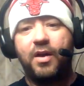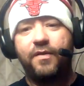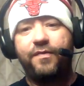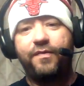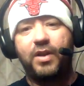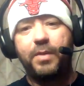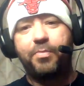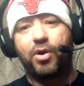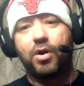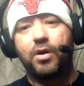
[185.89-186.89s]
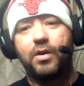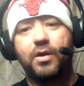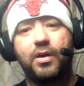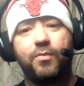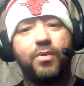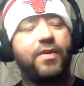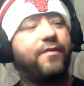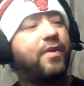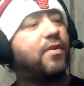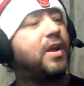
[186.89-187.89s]
Flipper with a
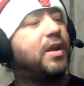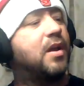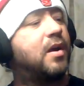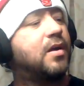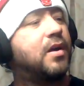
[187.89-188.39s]
very young